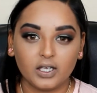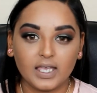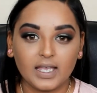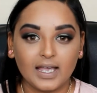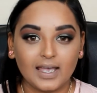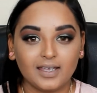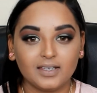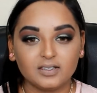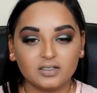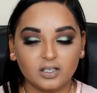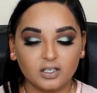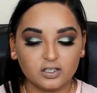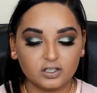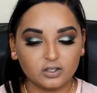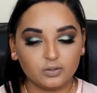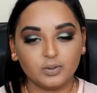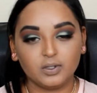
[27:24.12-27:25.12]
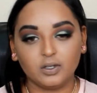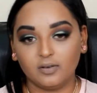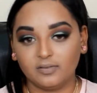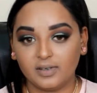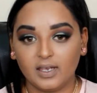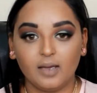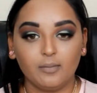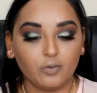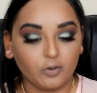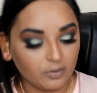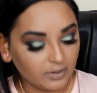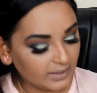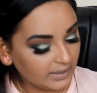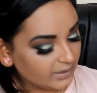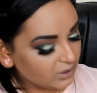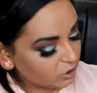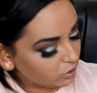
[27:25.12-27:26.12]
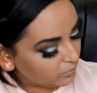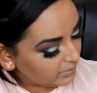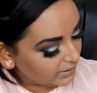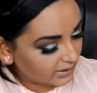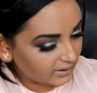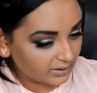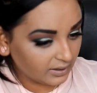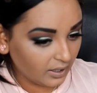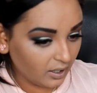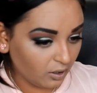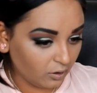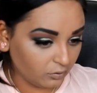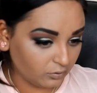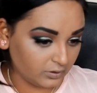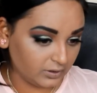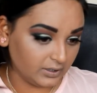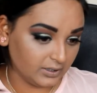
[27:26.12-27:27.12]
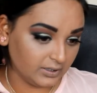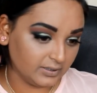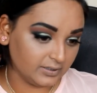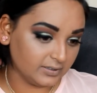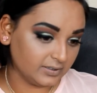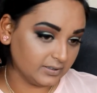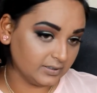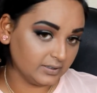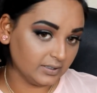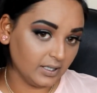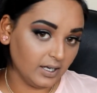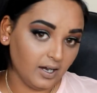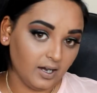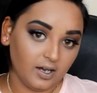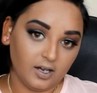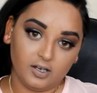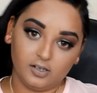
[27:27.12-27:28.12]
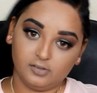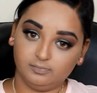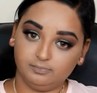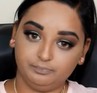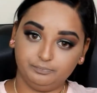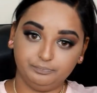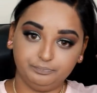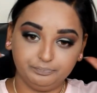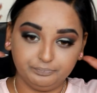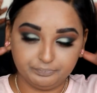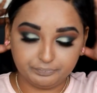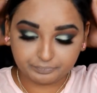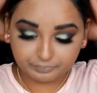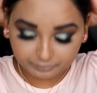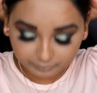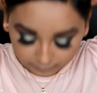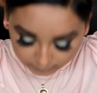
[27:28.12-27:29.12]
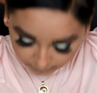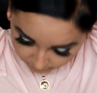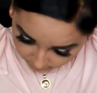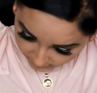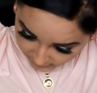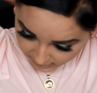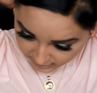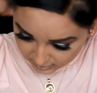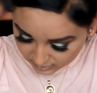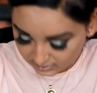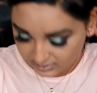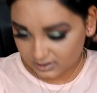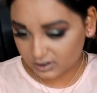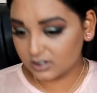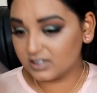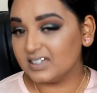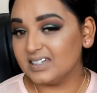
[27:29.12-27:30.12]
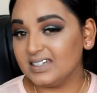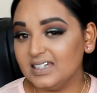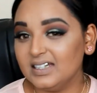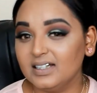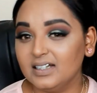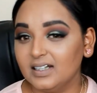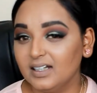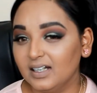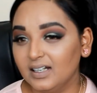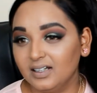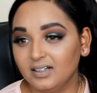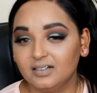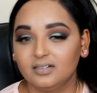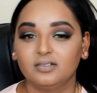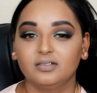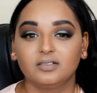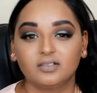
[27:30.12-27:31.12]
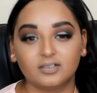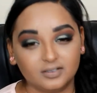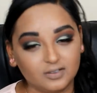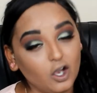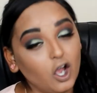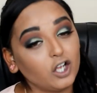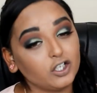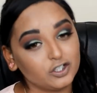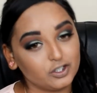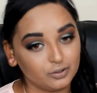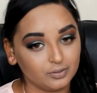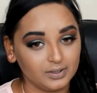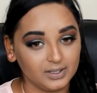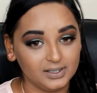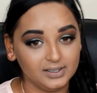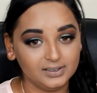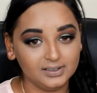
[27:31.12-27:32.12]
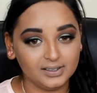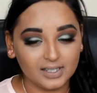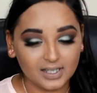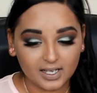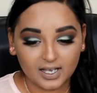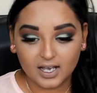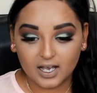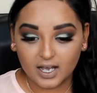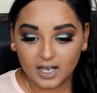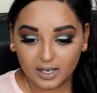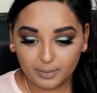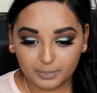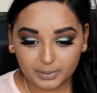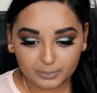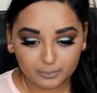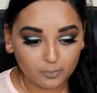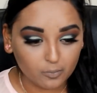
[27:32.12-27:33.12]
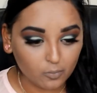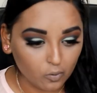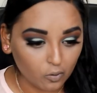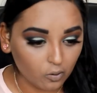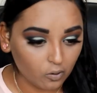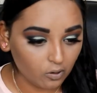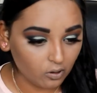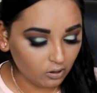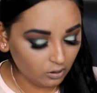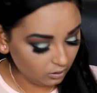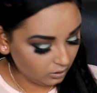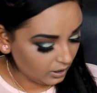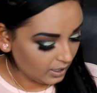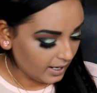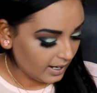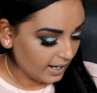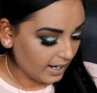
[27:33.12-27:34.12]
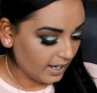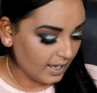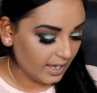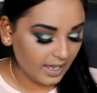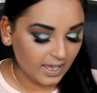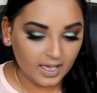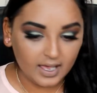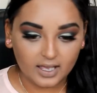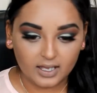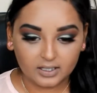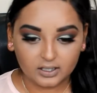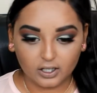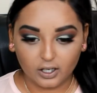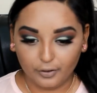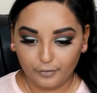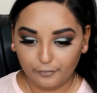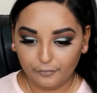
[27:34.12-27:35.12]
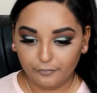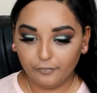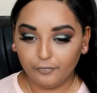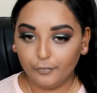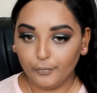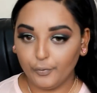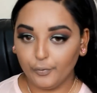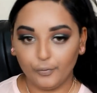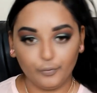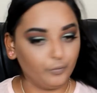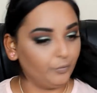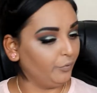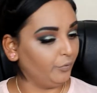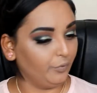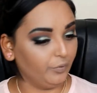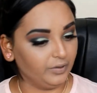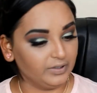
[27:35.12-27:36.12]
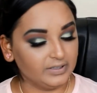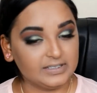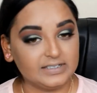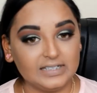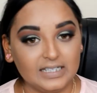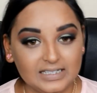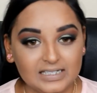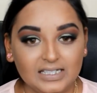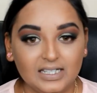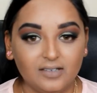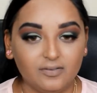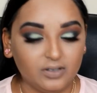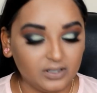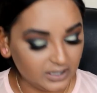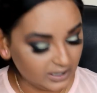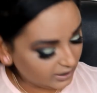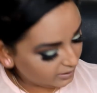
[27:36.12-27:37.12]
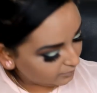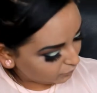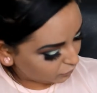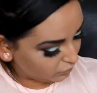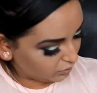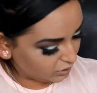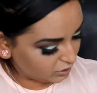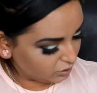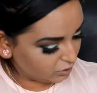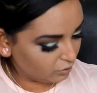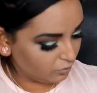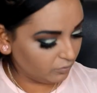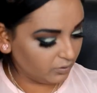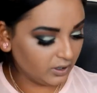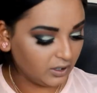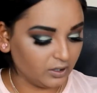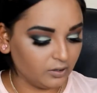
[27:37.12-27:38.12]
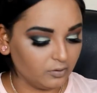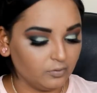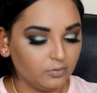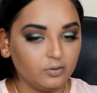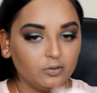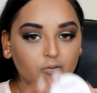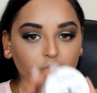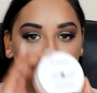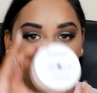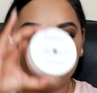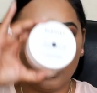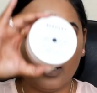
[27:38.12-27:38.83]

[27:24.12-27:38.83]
Okay guys, I just went off camera quickly to blend out this um, this concealer contour a bit more and for setting everything I'm going to go in with